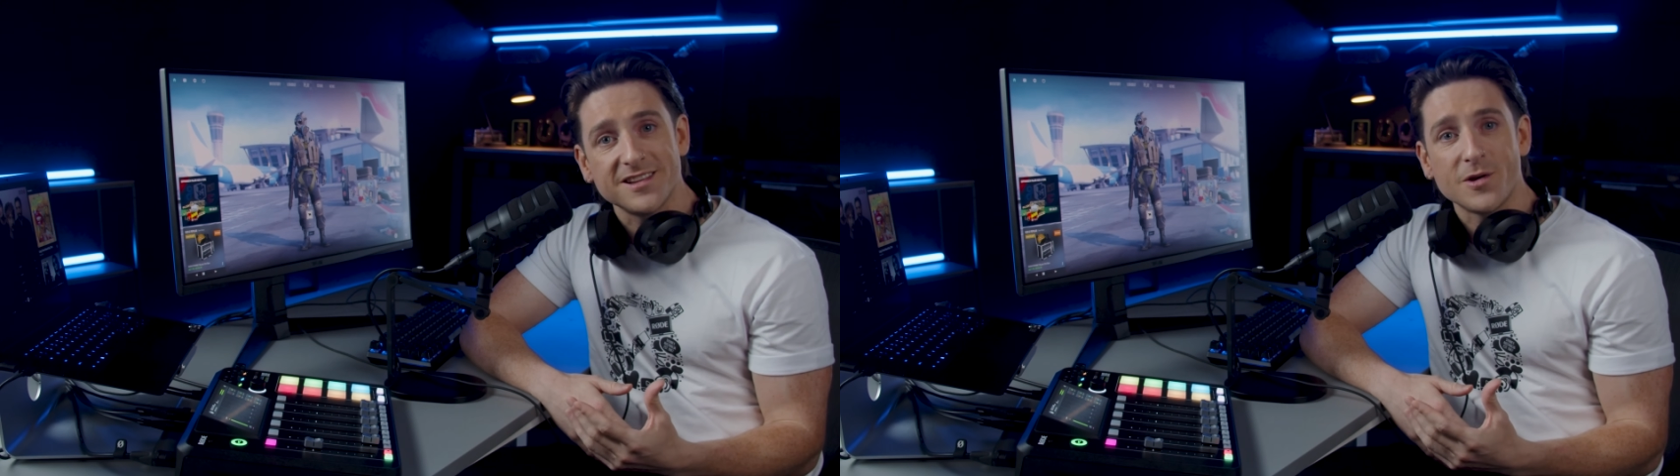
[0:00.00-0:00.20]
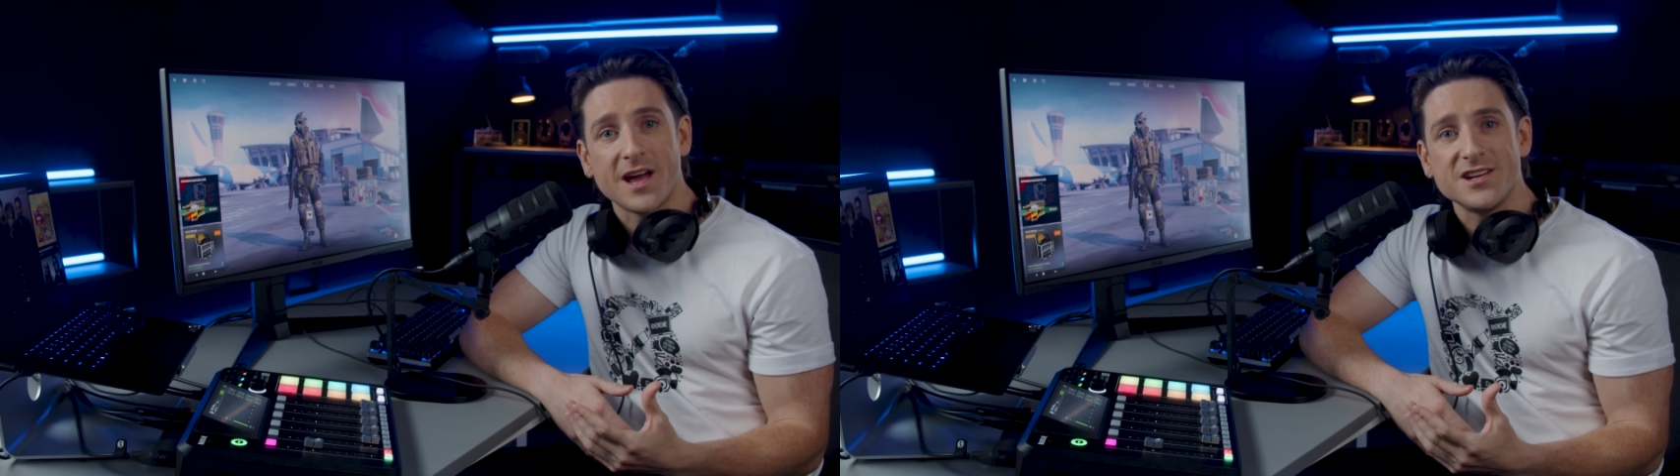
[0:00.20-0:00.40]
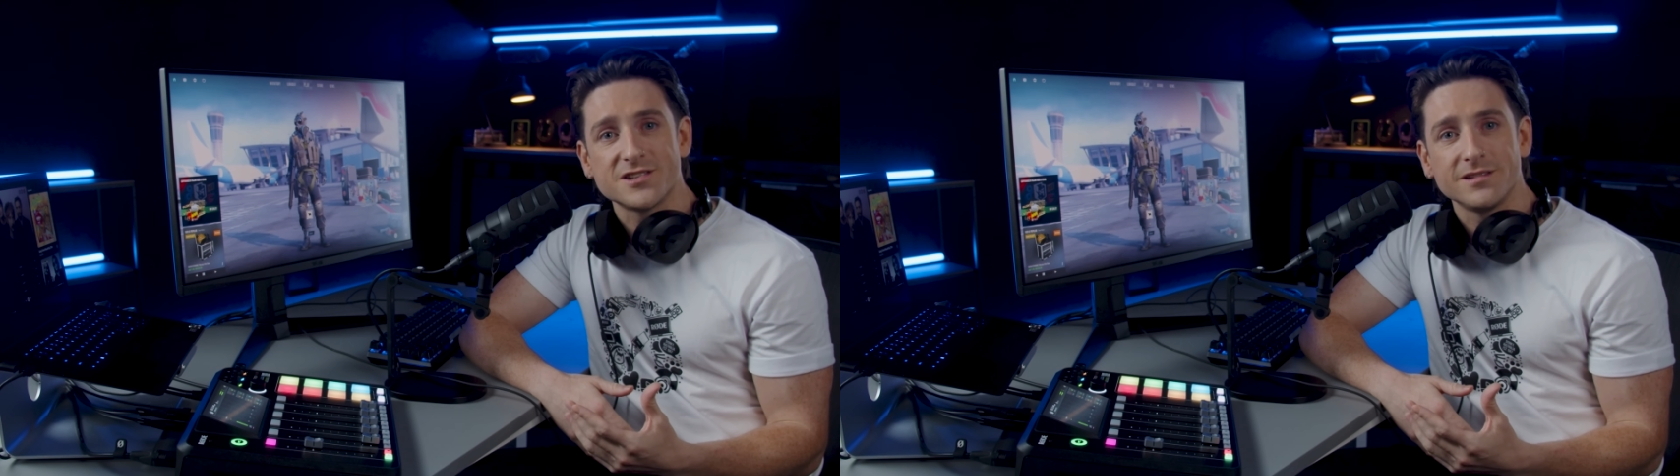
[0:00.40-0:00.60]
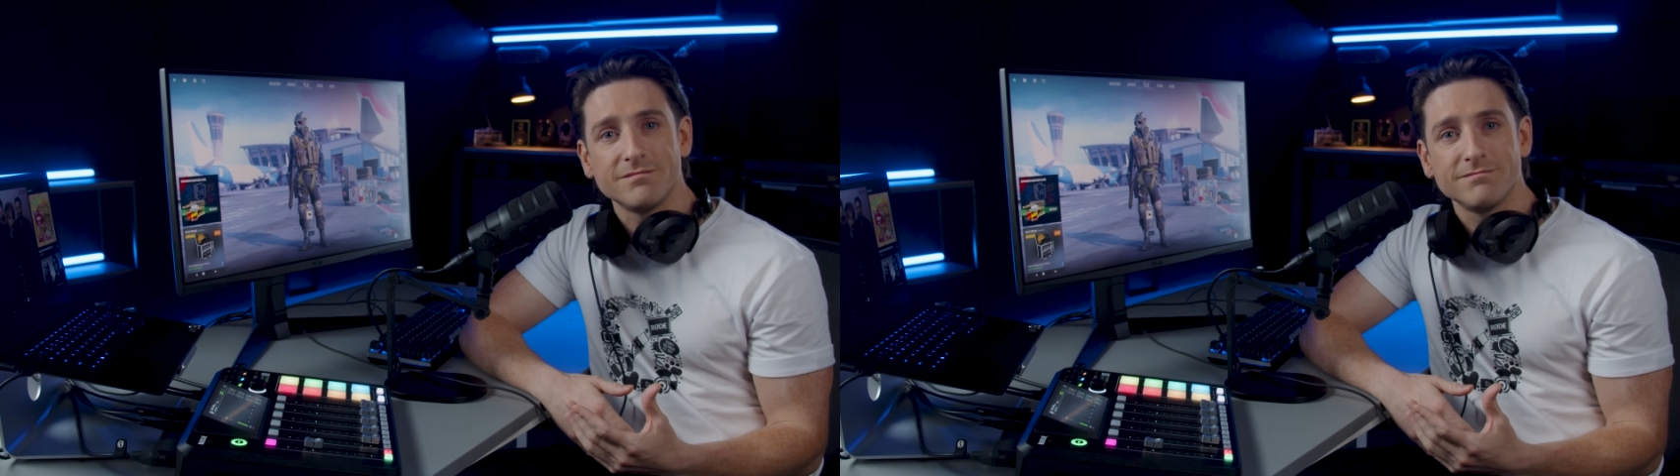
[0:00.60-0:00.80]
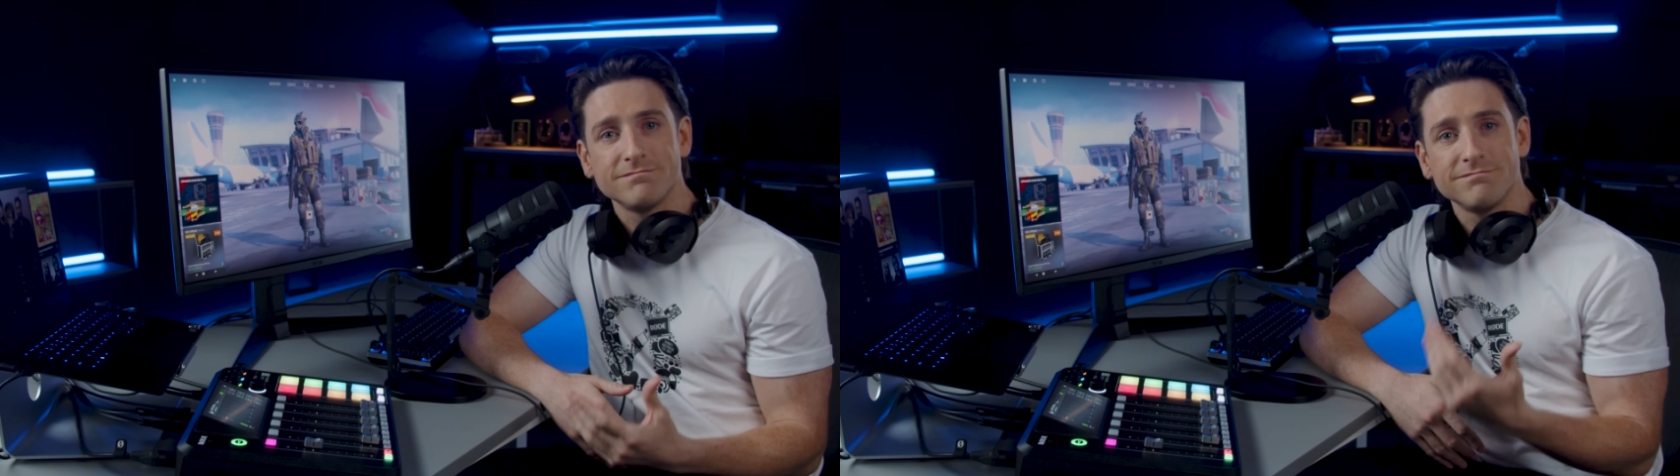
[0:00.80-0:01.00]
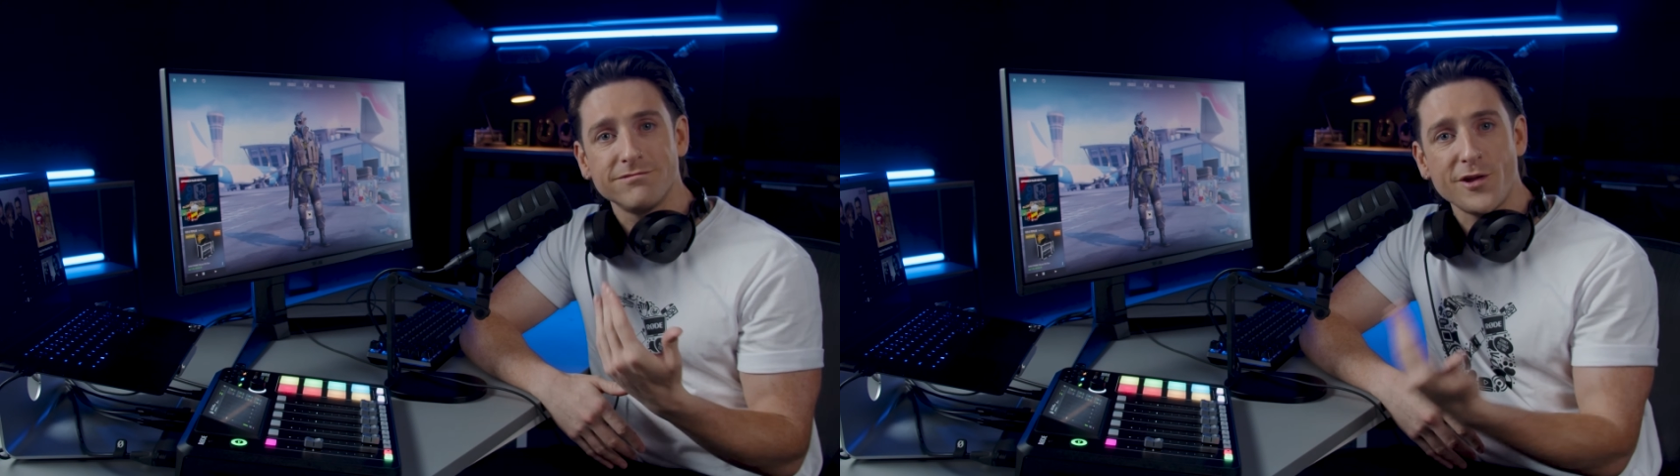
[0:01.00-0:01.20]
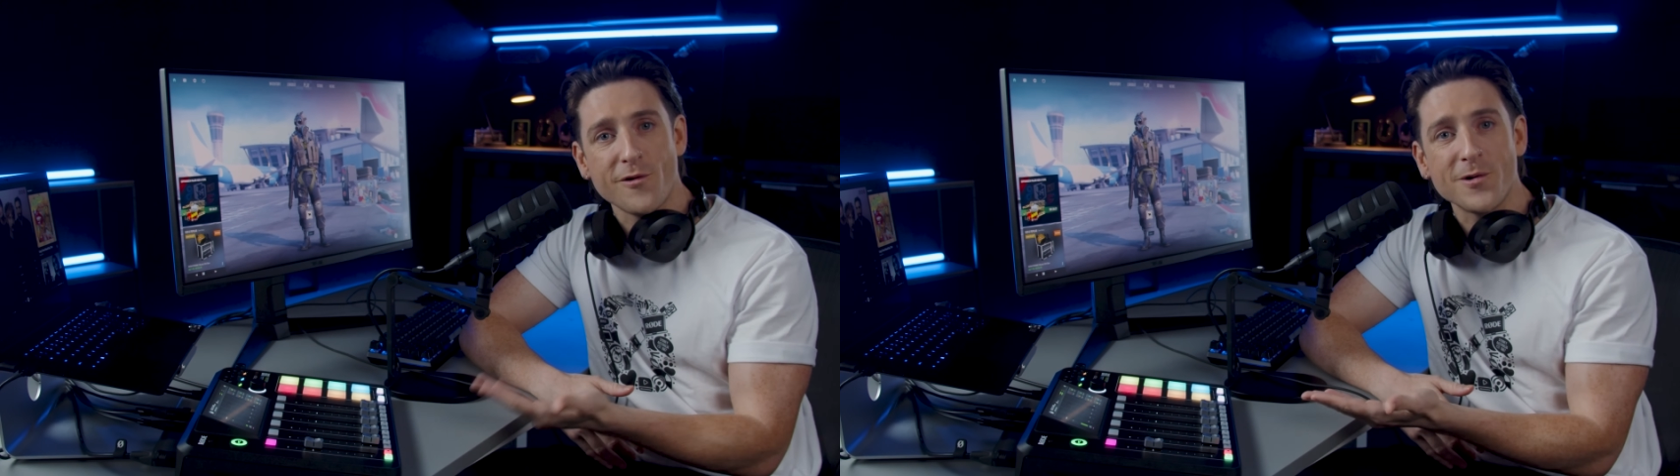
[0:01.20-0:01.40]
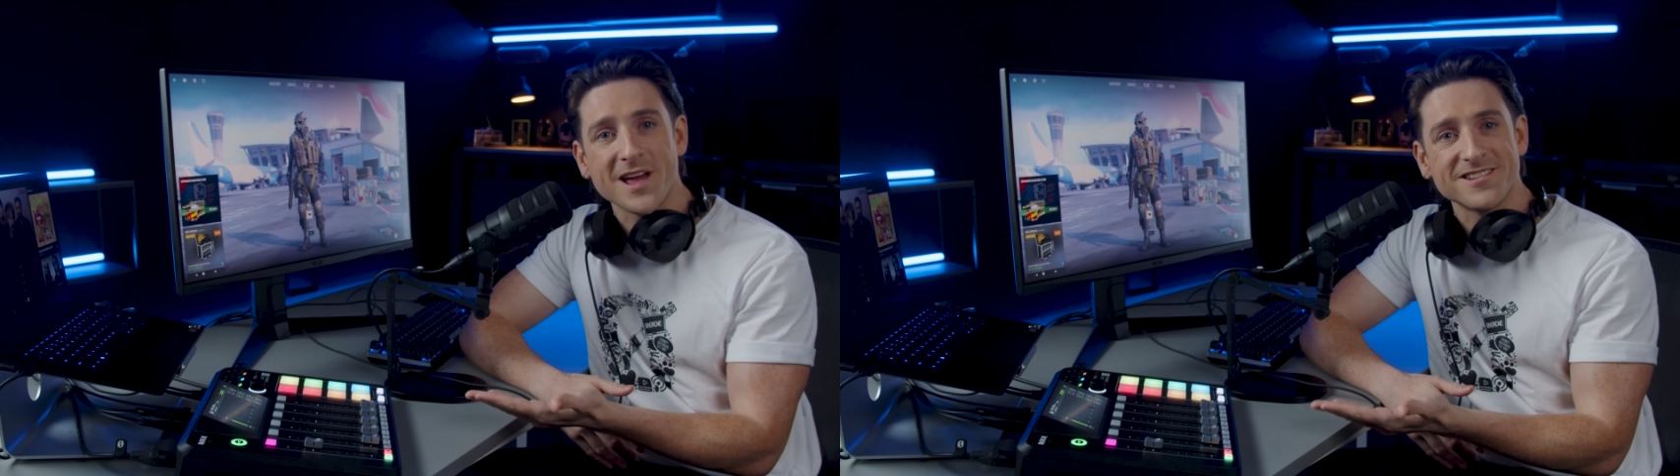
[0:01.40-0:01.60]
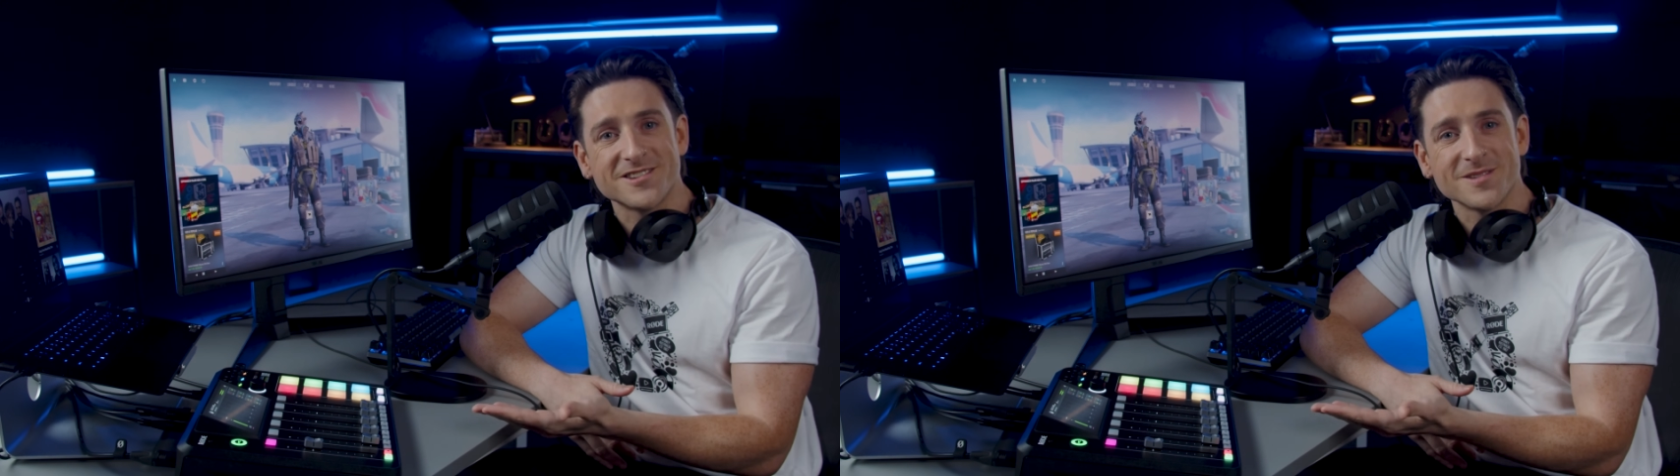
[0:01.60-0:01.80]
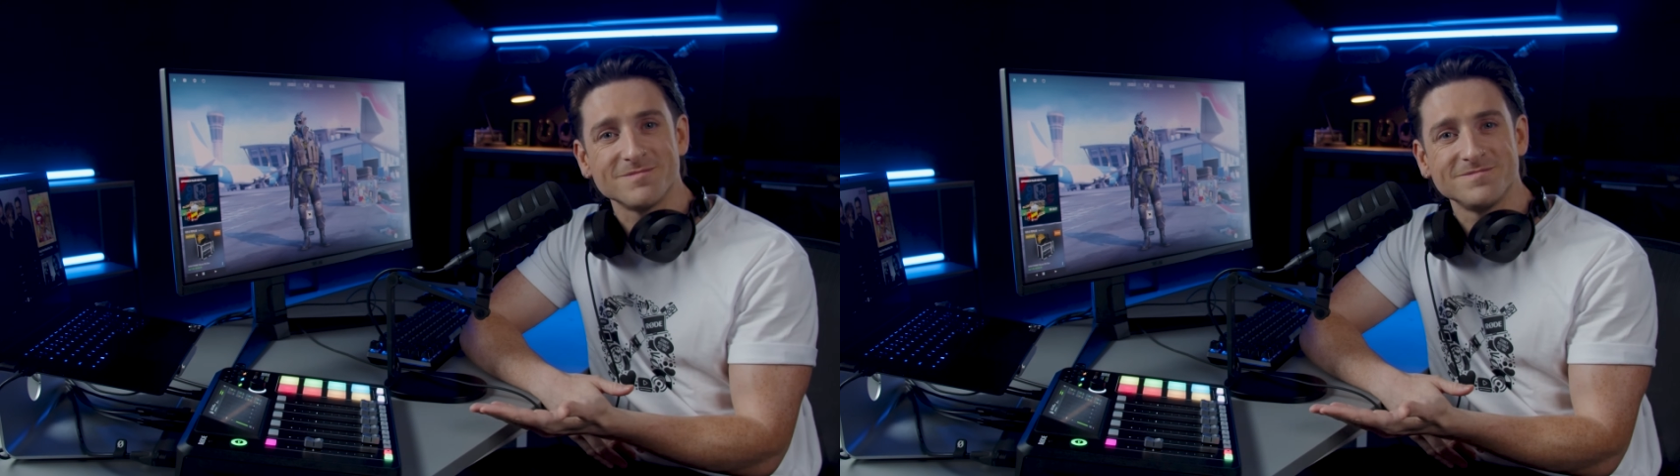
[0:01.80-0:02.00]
location the Rodecaster.